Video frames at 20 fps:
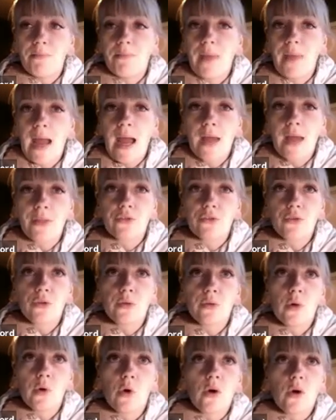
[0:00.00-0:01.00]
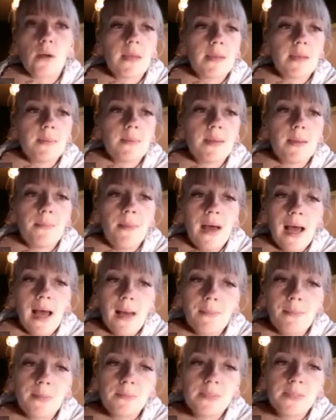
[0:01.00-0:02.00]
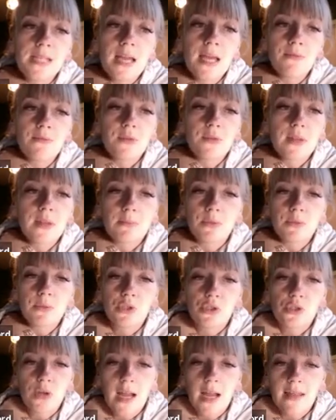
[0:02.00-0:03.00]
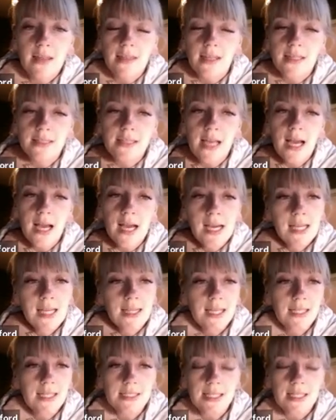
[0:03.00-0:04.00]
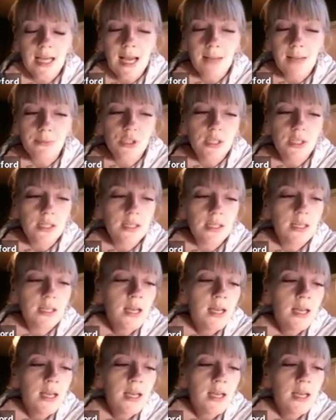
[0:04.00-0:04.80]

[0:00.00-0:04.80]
bathroom or maybe a pop-up tent for them to try things on, that's an option.